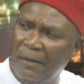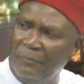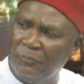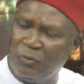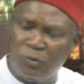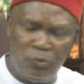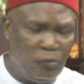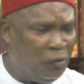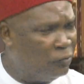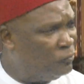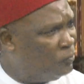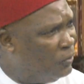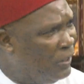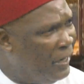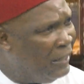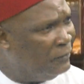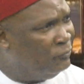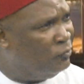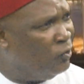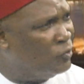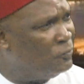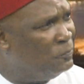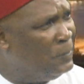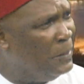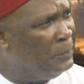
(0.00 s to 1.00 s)
structural
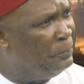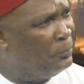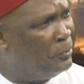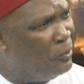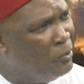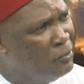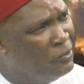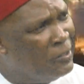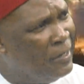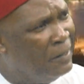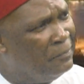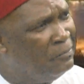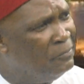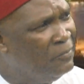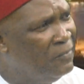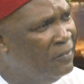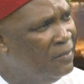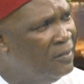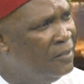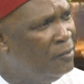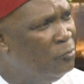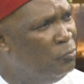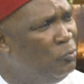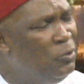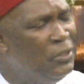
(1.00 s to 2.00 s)
adjustment program,
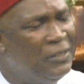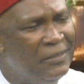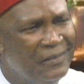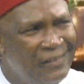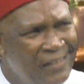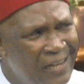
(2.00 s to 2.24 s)
which